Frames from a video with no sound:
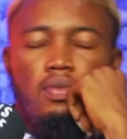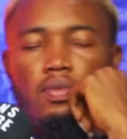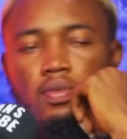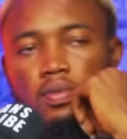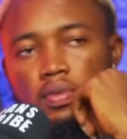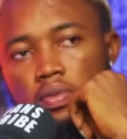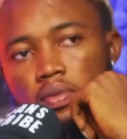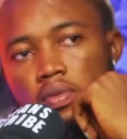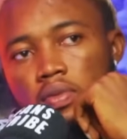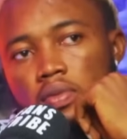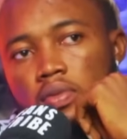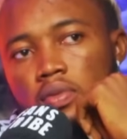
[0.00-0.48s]

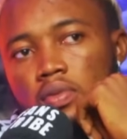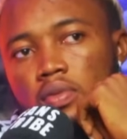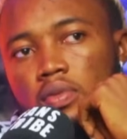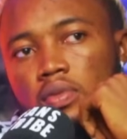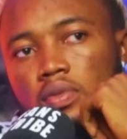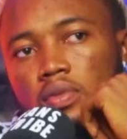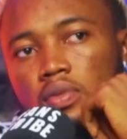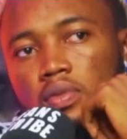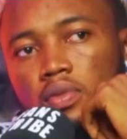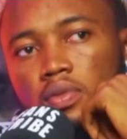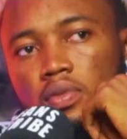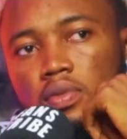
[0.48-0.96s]

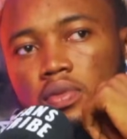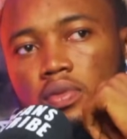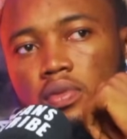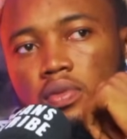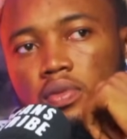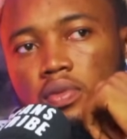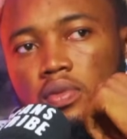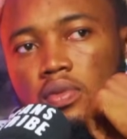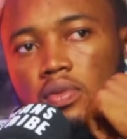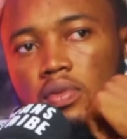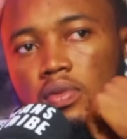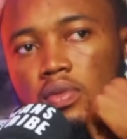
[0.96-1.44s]

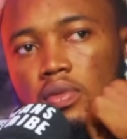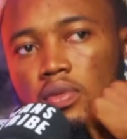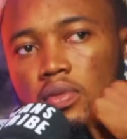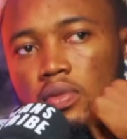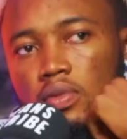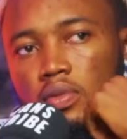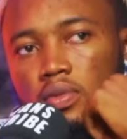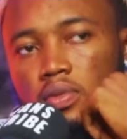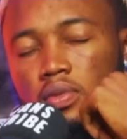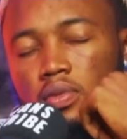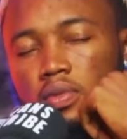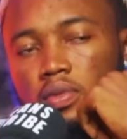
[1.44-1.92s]

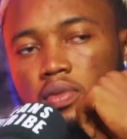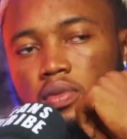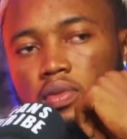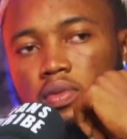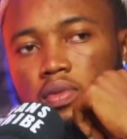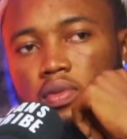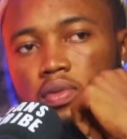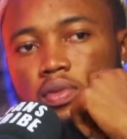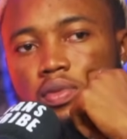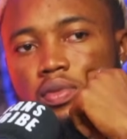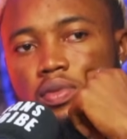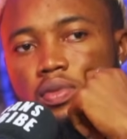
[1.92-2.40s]

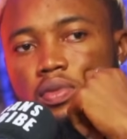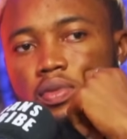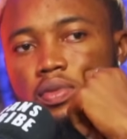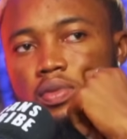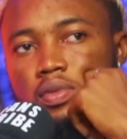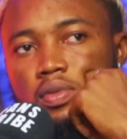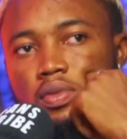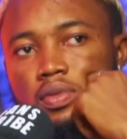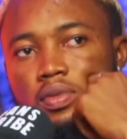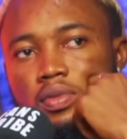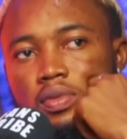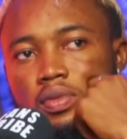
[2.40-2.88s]

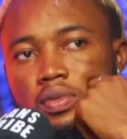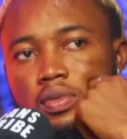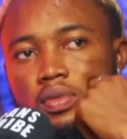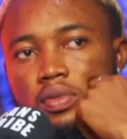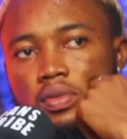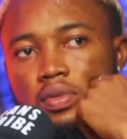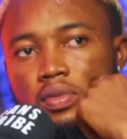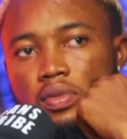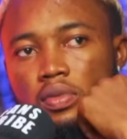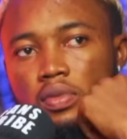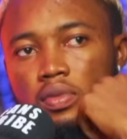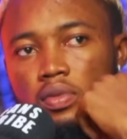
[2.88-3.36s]

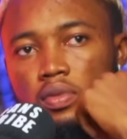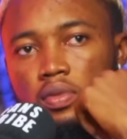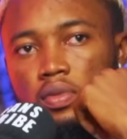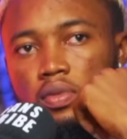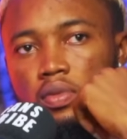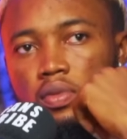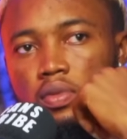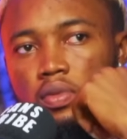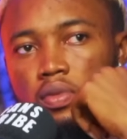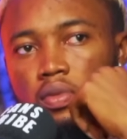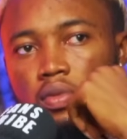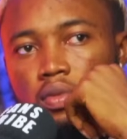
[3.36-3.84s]

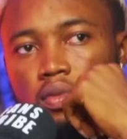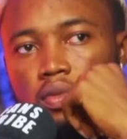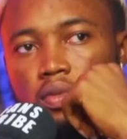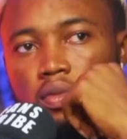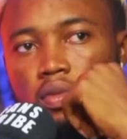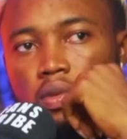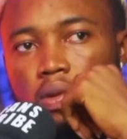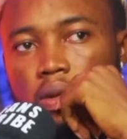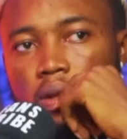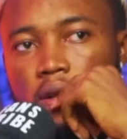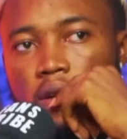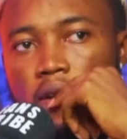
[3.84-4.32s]

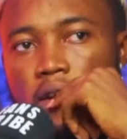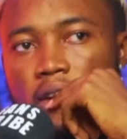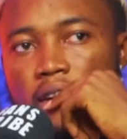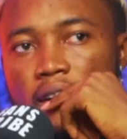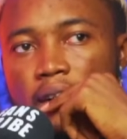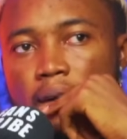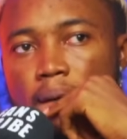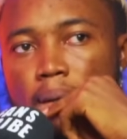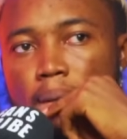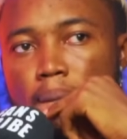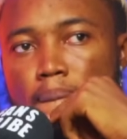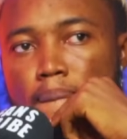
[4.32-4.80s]

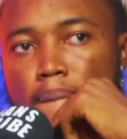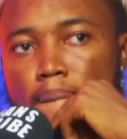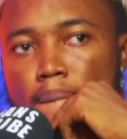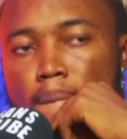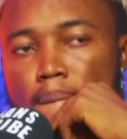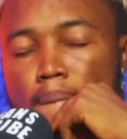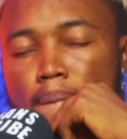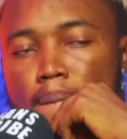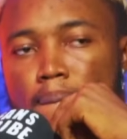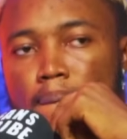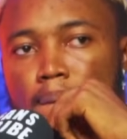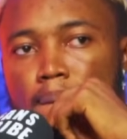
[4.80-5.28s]

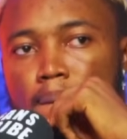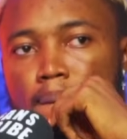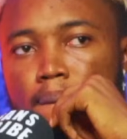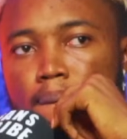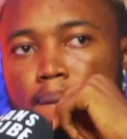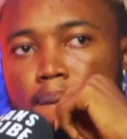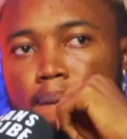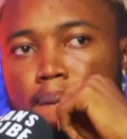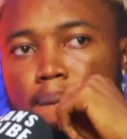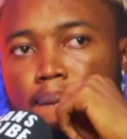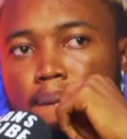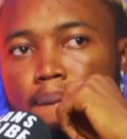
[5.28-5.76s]

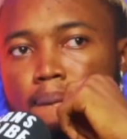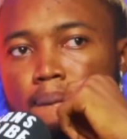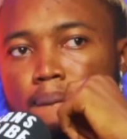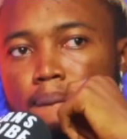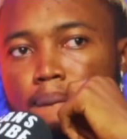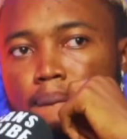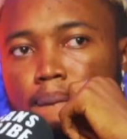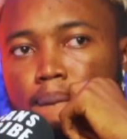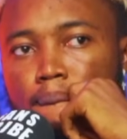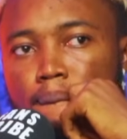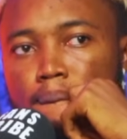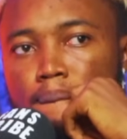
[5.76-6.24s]

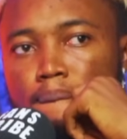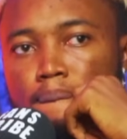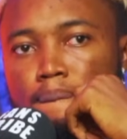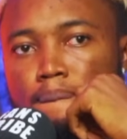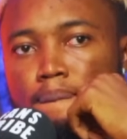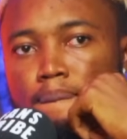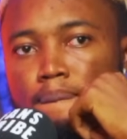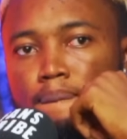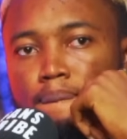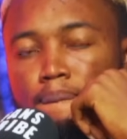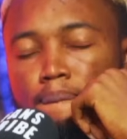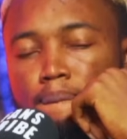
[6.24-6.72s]

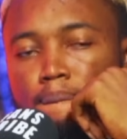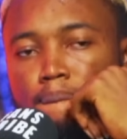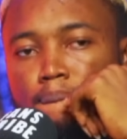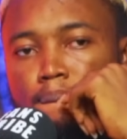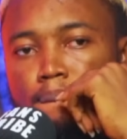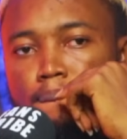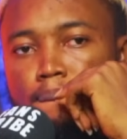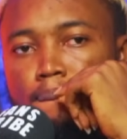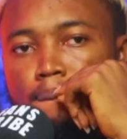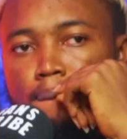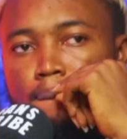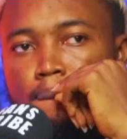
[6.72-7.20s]

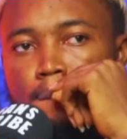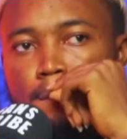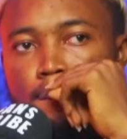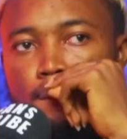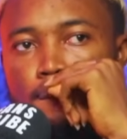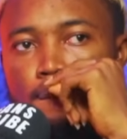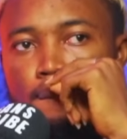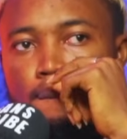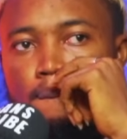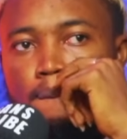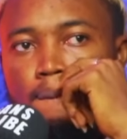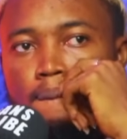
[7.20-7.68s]

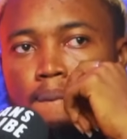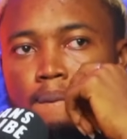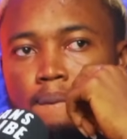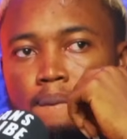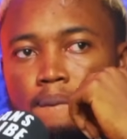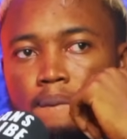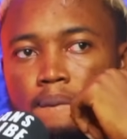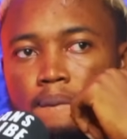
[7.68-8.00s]
(not speaking)